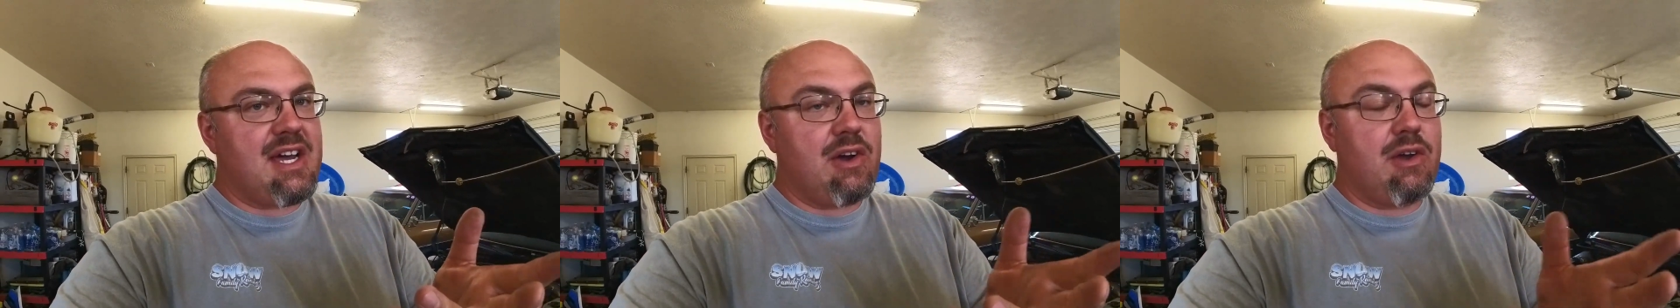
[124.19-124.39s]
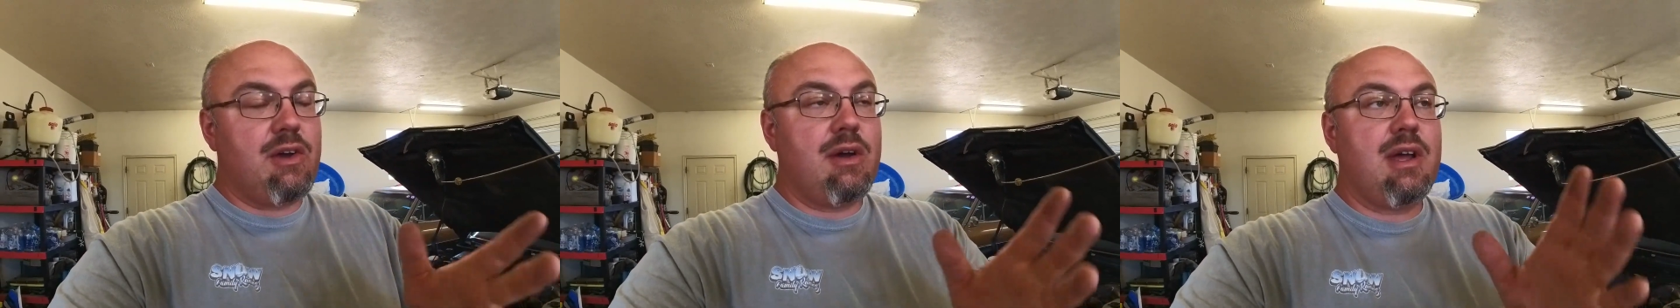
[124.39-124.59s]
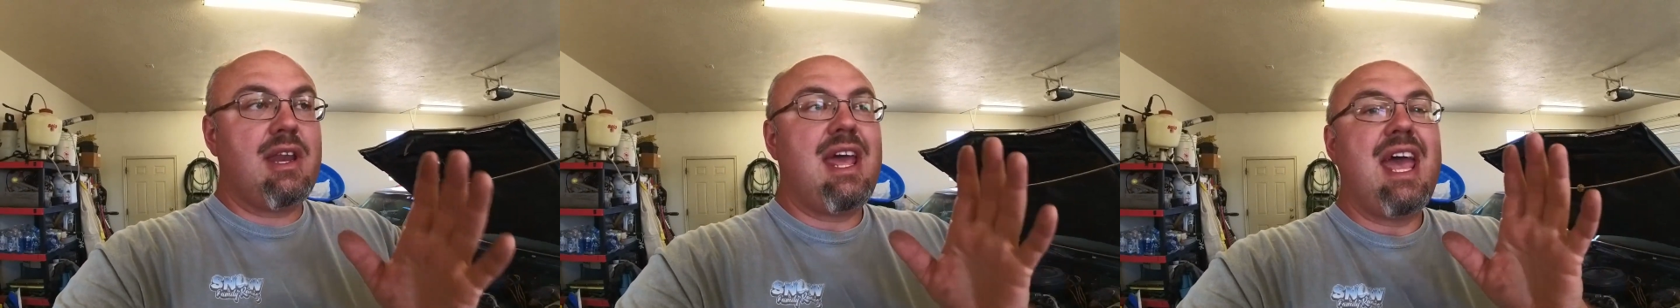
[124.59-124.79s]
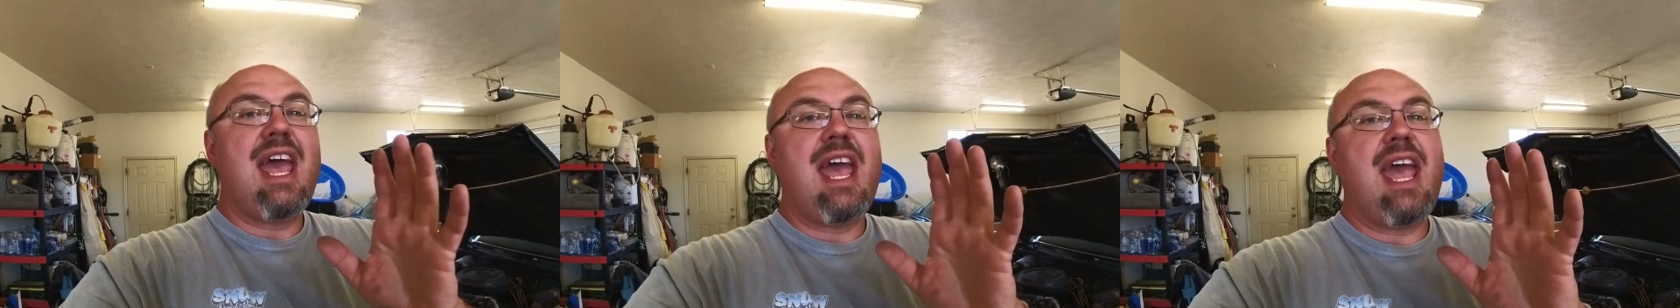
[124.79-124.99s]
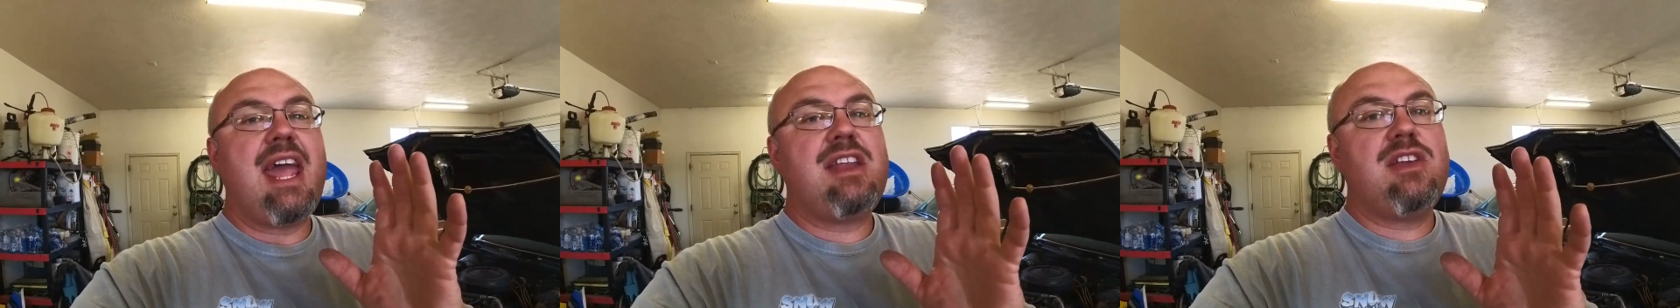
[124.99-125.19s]
out good,
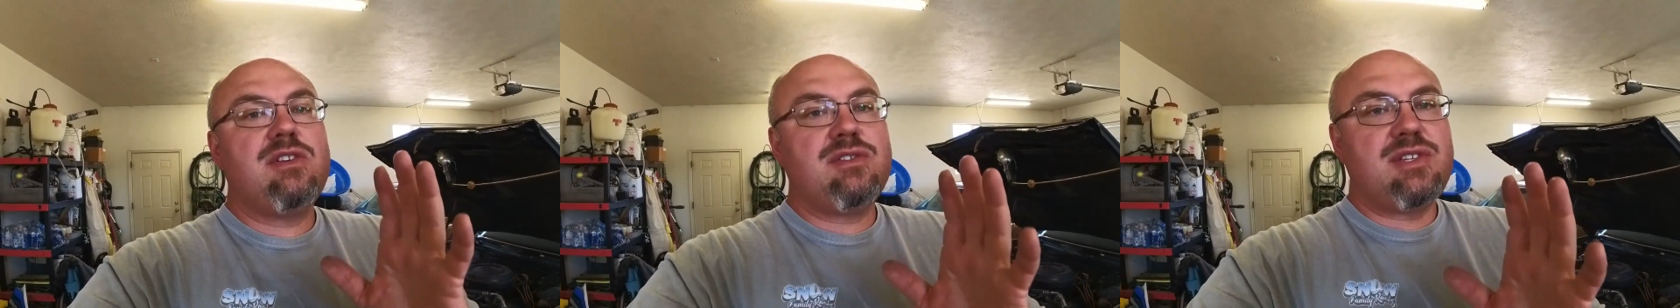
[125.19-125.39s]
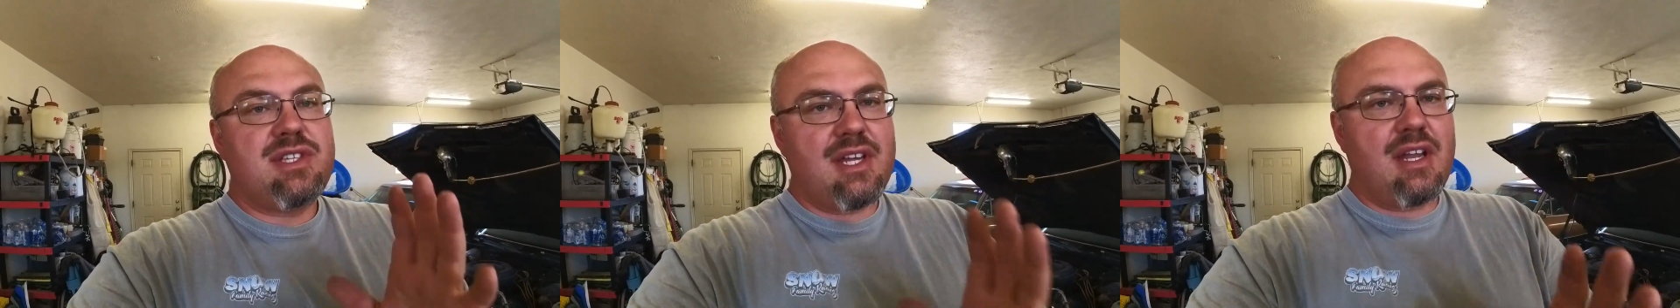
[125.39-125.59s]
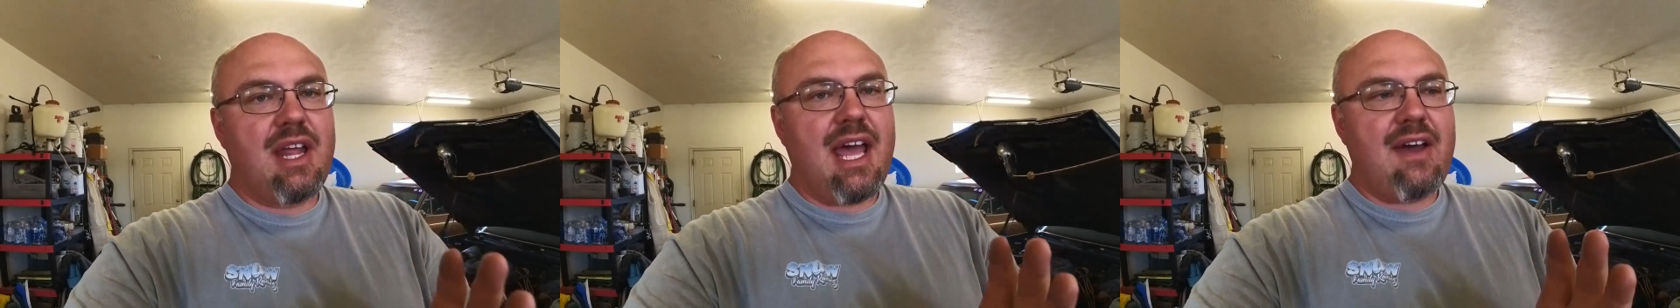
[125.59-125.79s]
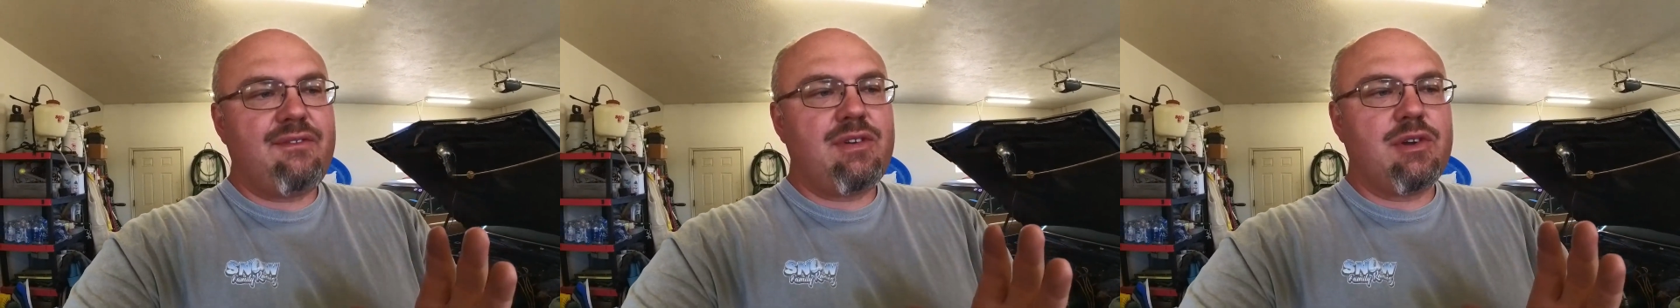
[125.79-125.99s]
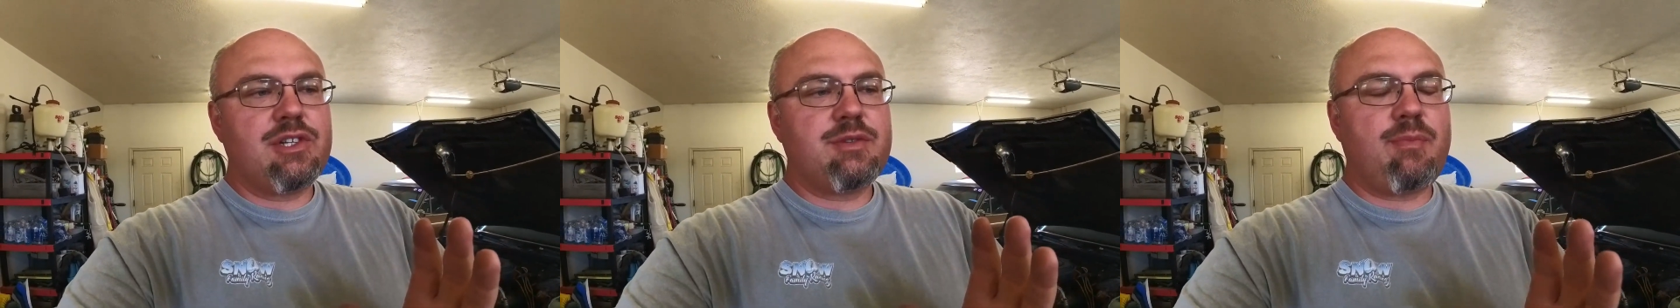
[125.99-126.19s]
and you still have
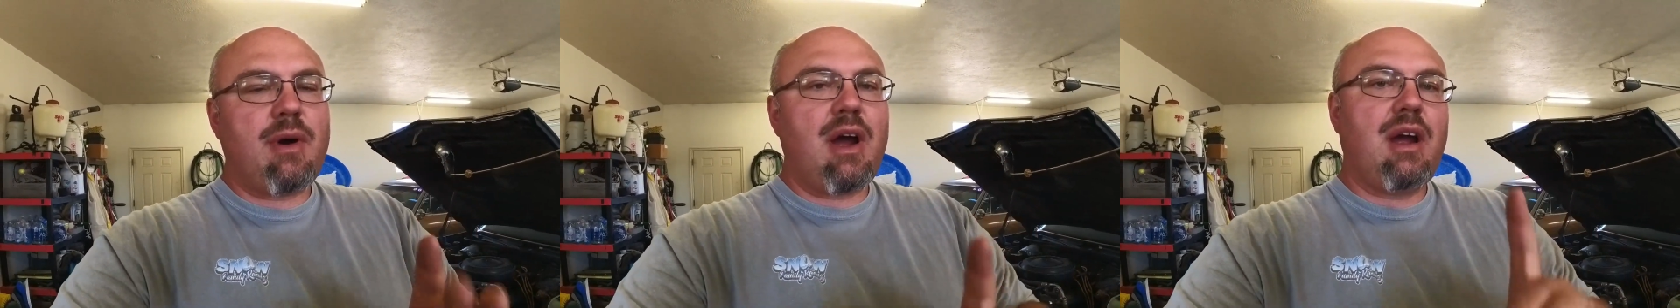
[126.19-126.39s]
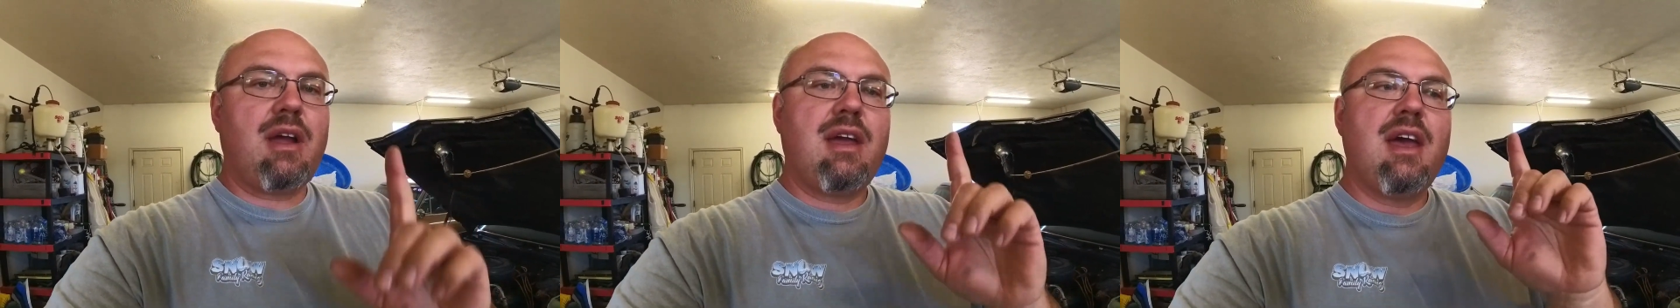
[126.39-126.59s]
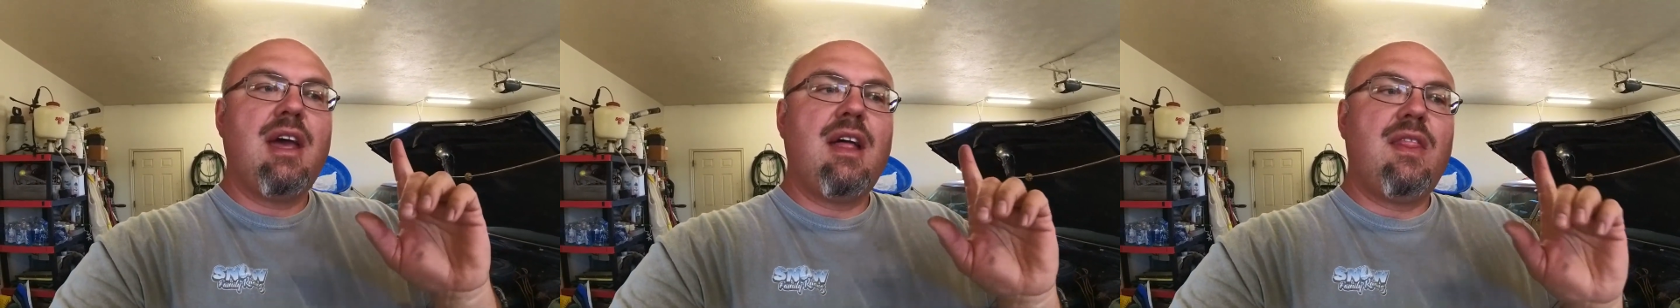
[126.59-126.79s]
no spark,